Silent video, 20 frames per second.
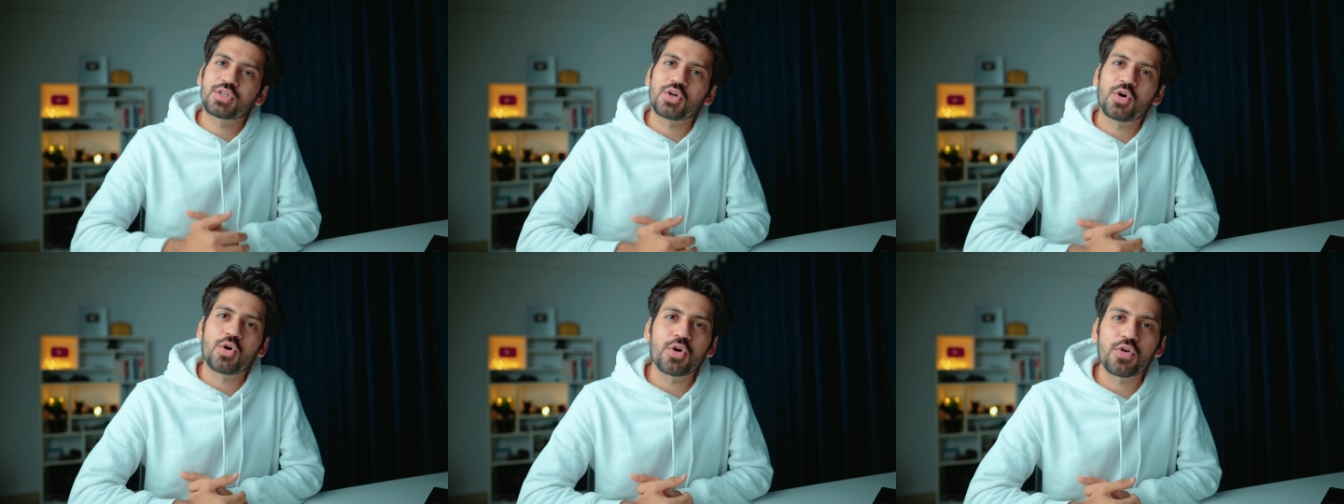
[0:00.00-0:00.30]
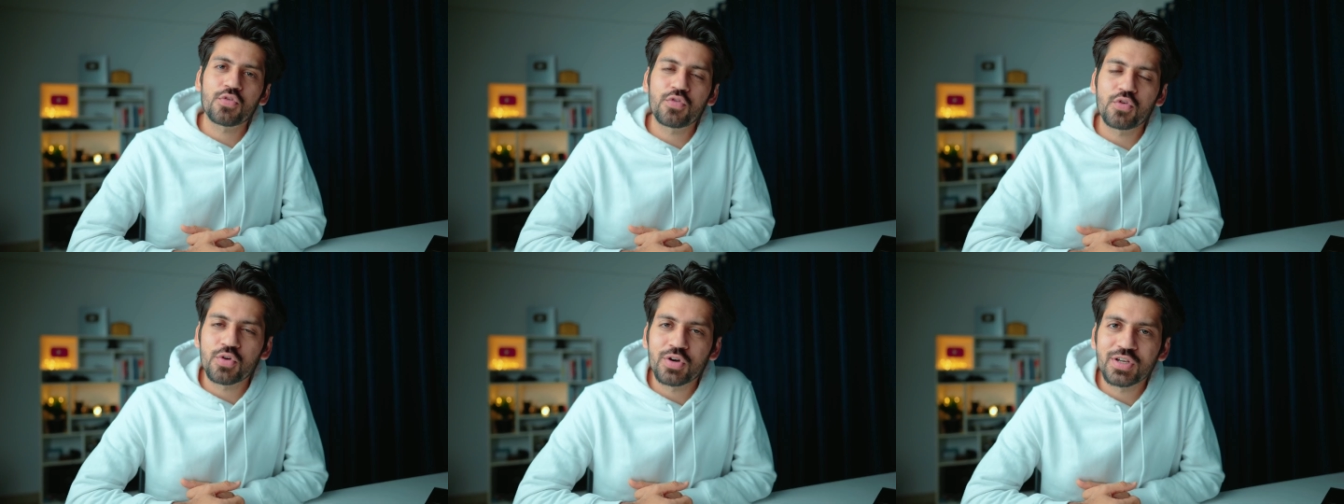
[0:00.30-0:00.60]
the
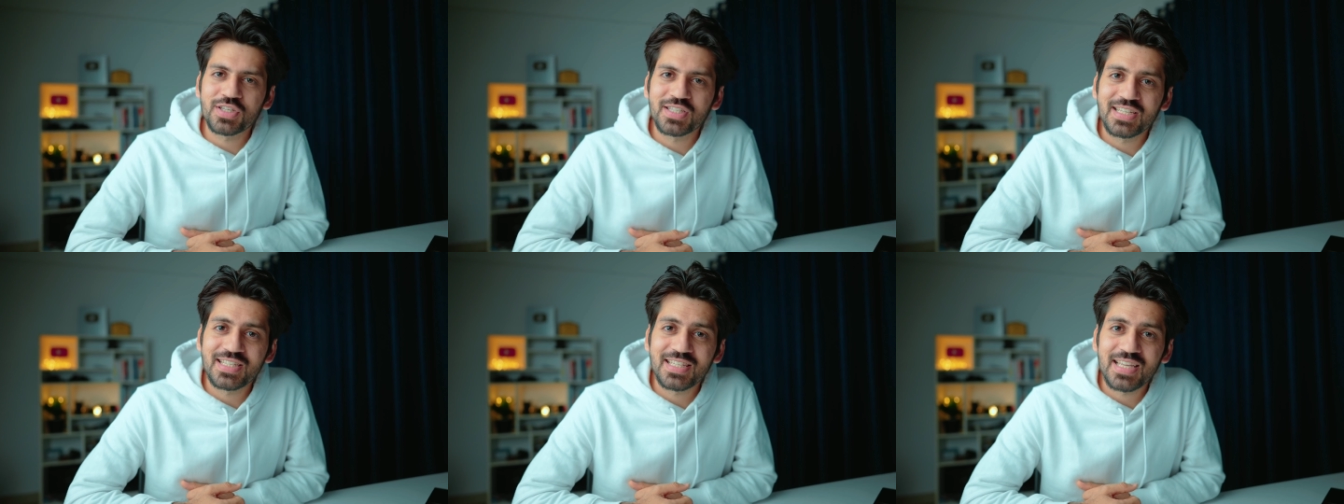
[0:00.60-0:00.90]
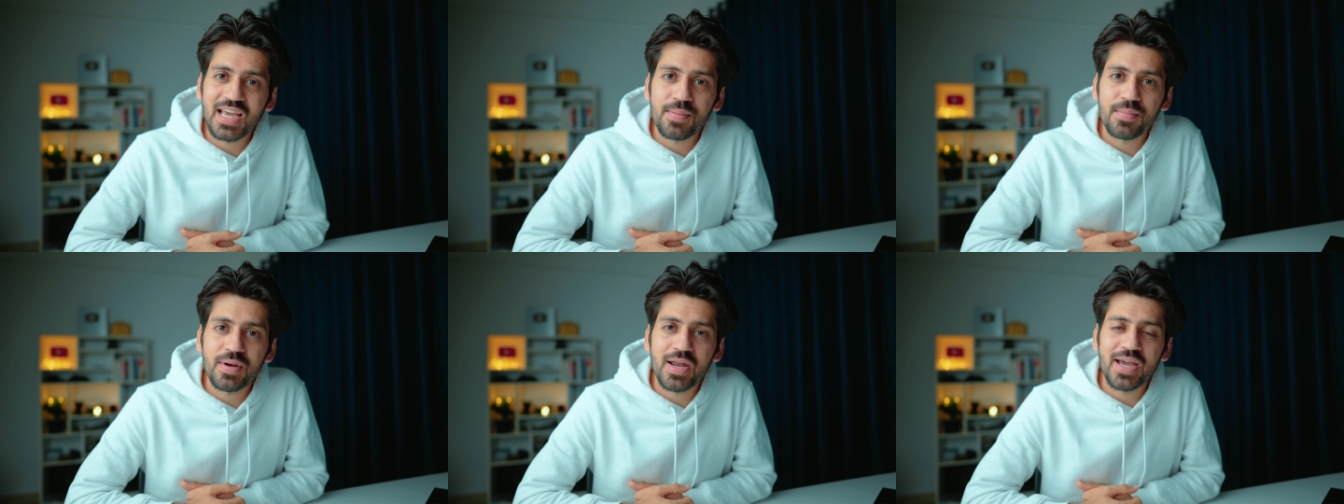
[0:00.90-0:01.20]
autofocus, this
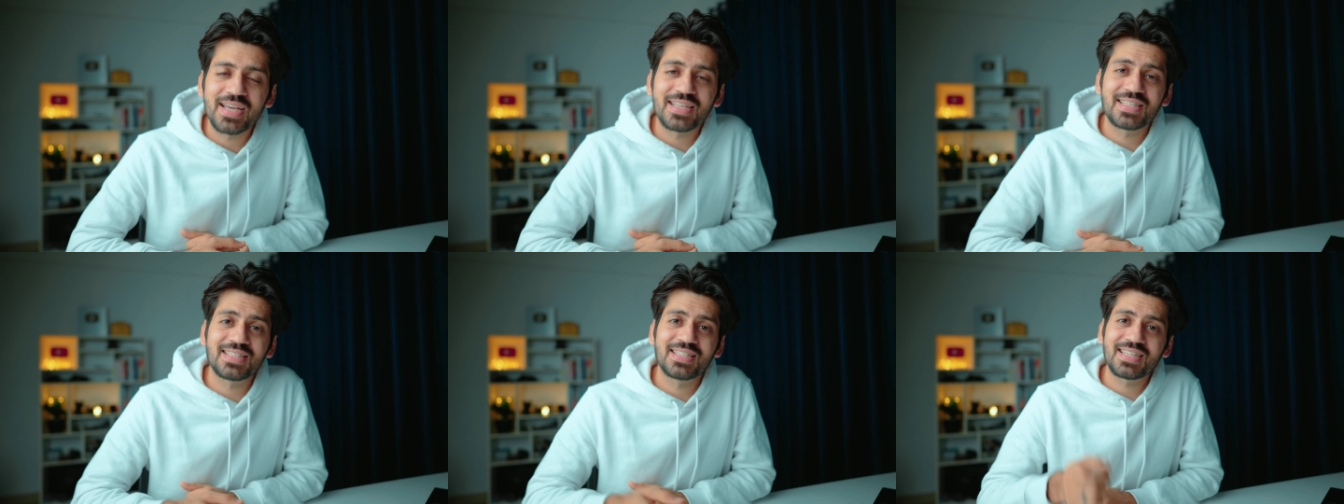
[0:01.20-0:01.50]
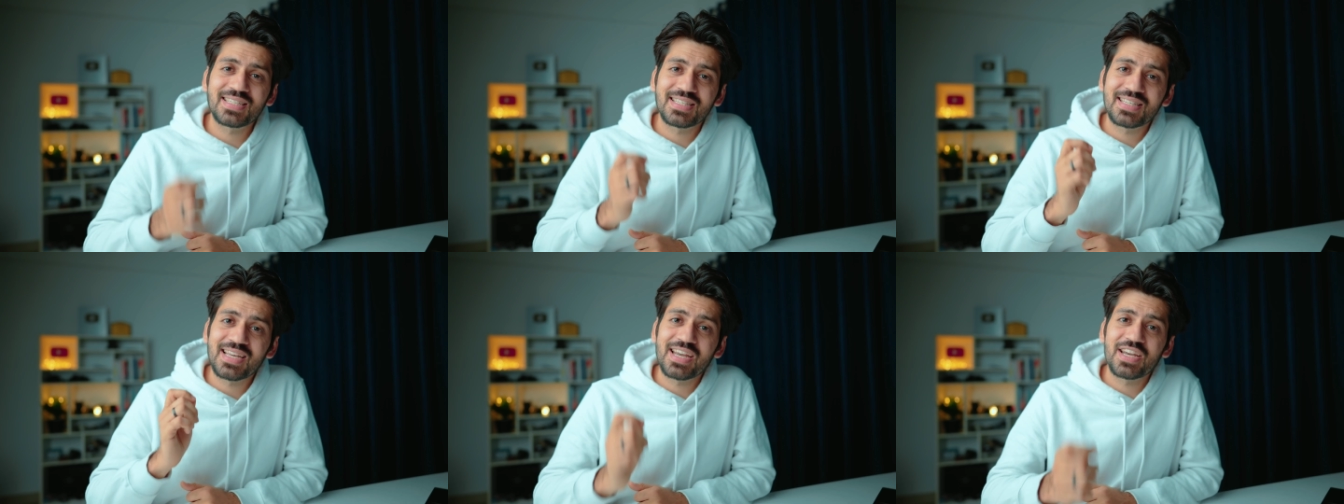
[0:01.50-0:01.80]
camera has
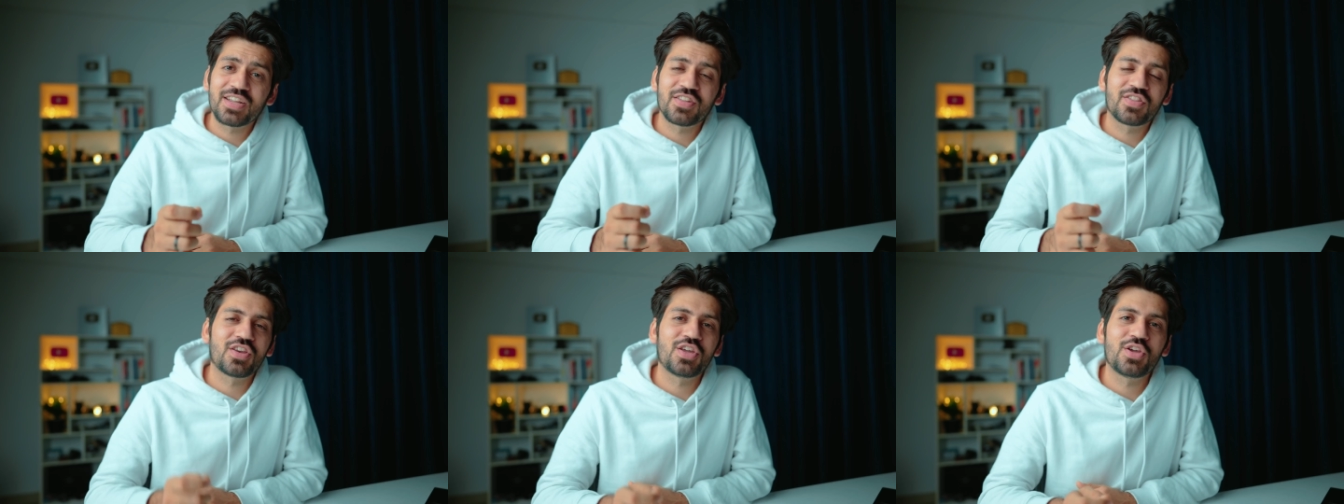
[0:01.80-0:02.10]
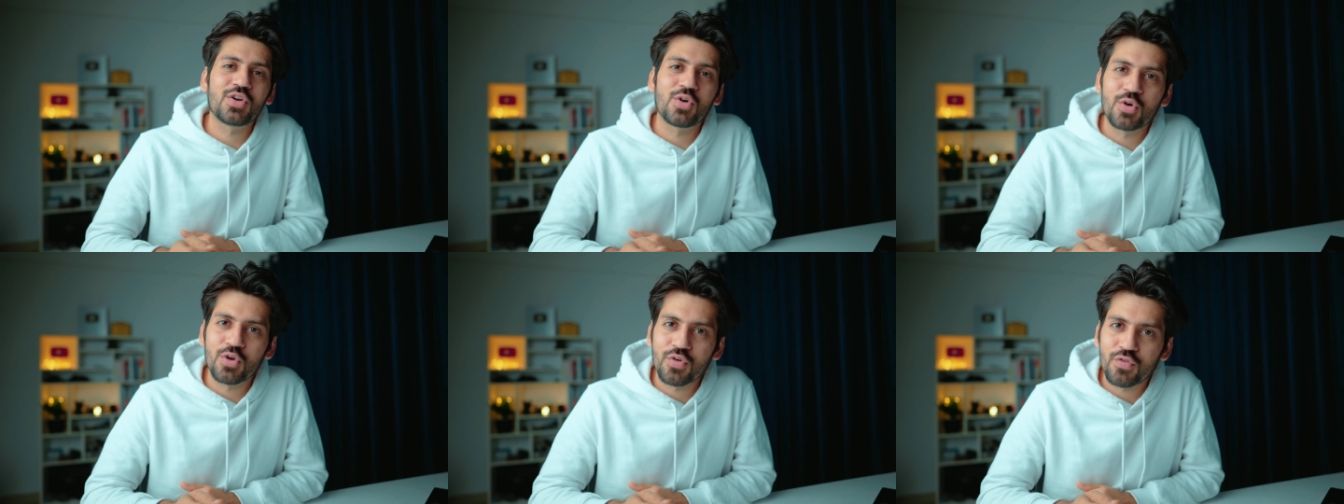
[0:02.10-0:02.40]

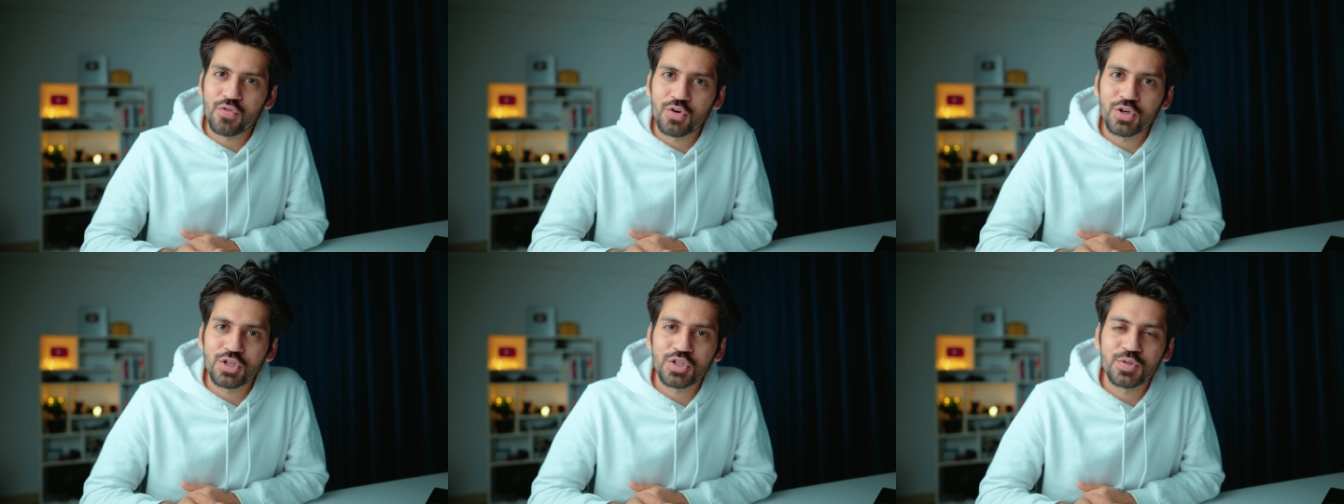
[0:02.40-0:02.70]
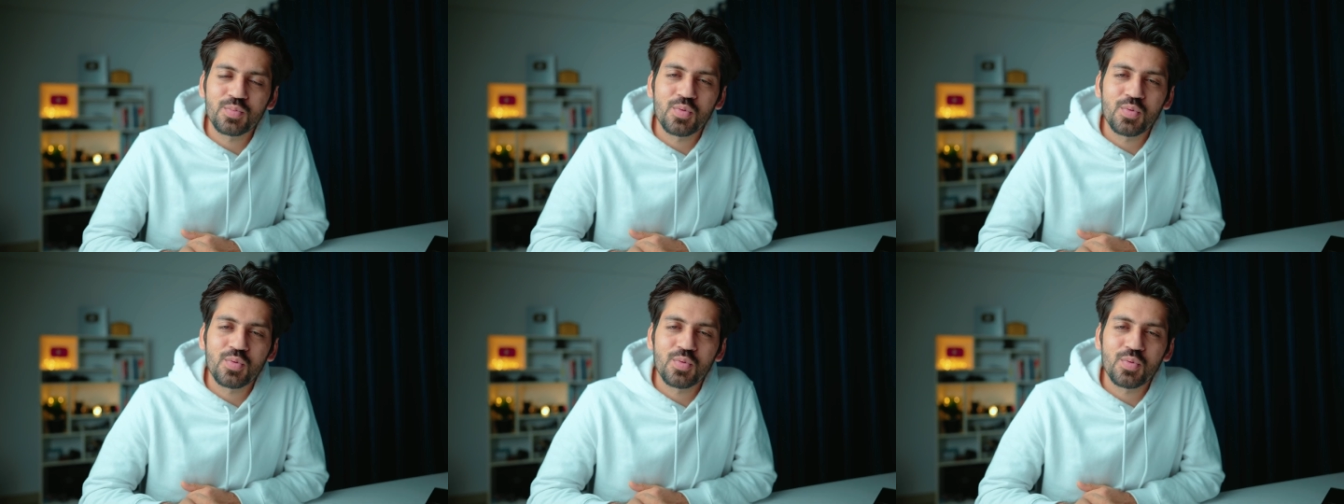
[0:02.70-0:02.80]
693 autofocus